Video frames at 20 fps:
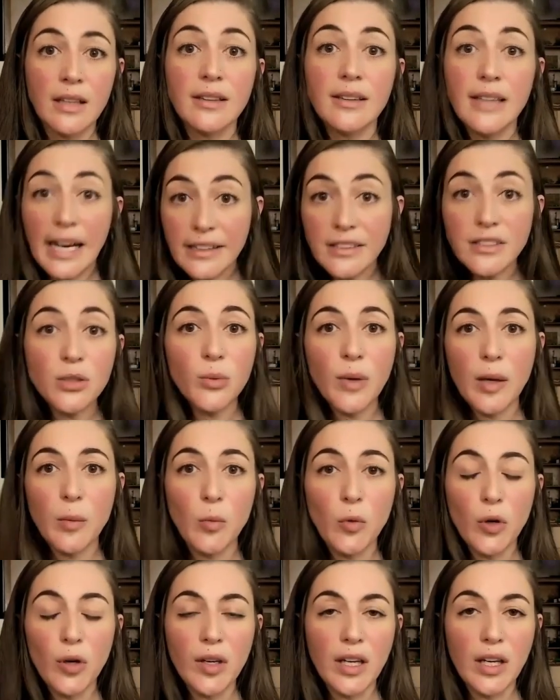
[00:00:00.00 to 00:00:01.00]
That's who I'm
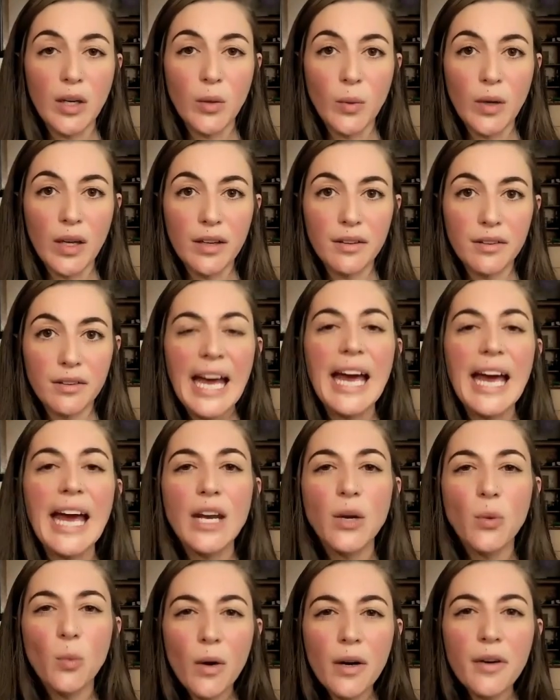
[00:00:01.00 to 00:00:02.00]
working with.
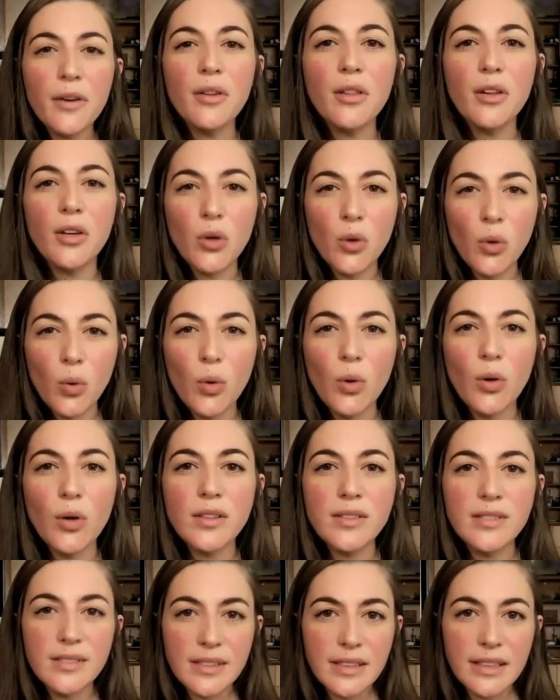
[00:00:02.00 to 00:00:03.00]
And what are the core
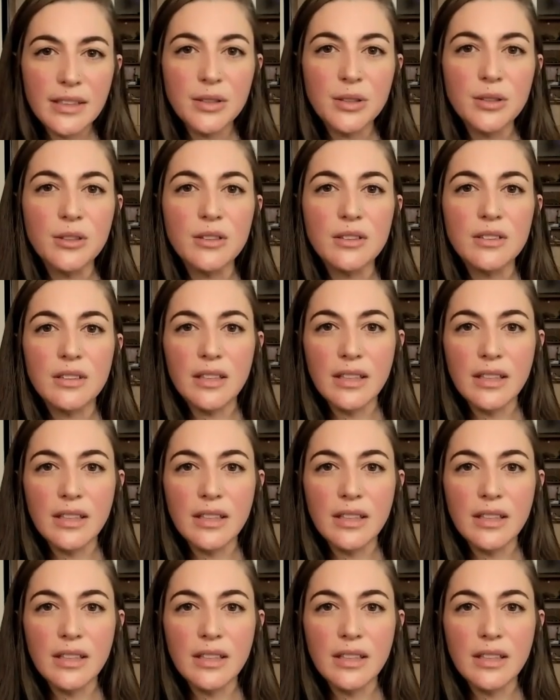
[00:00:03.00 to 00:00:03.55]
skills